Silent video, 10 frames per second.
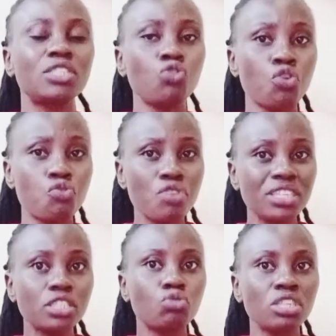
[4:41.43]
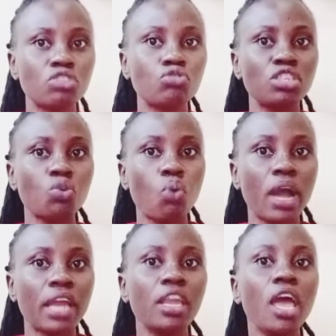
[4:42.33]
you reach
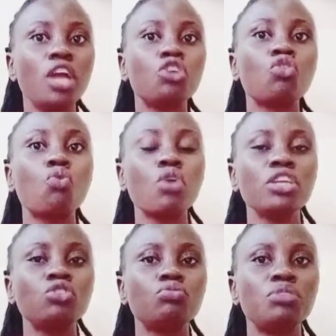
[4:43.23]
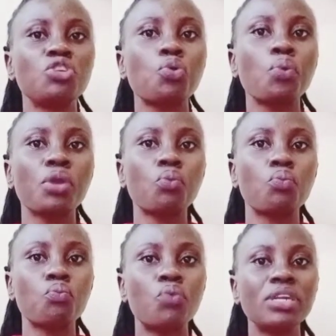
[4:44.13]
2021, you're going to be knowing
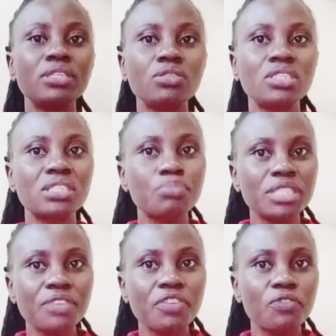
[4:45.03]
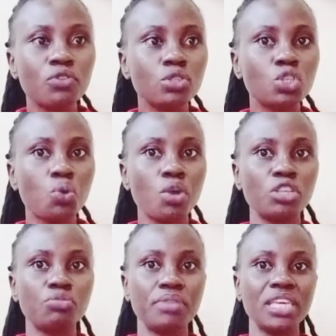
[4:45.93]
what specific foods you're going
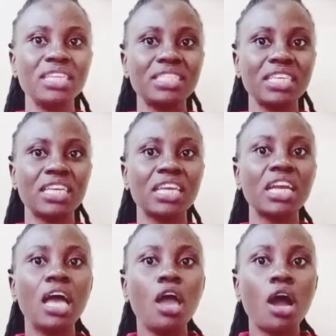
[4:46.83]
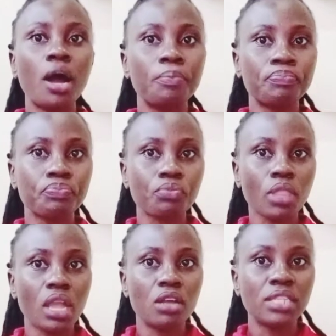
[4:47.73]
to be eating,
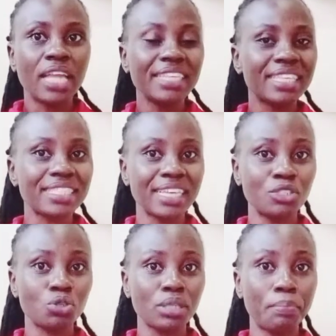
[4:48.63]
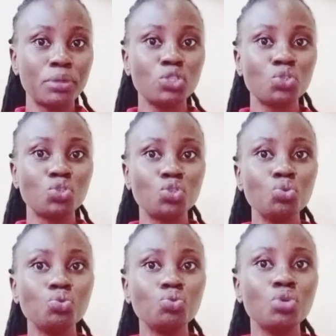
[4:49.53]
the exercise you're supposed to
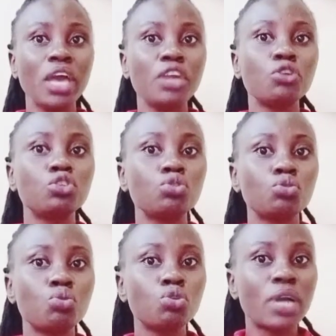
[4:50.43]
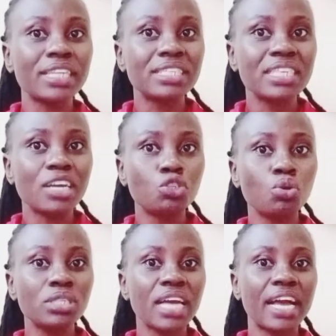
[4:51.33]
do. You should go and see a
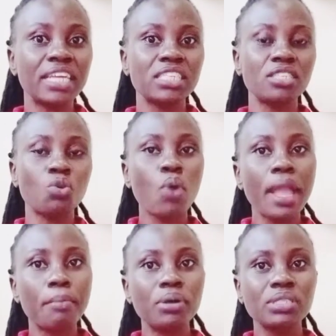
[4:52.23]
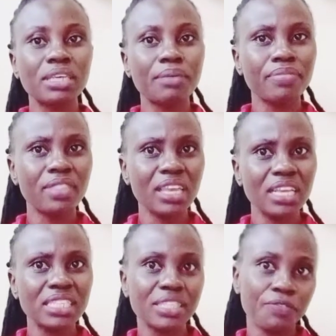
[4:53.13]
doctor and inquire about some
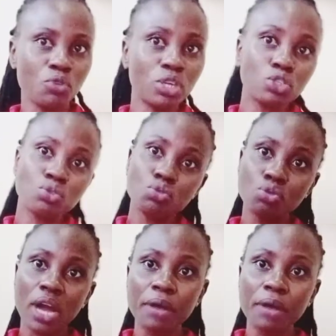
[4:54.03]
things. If you want to do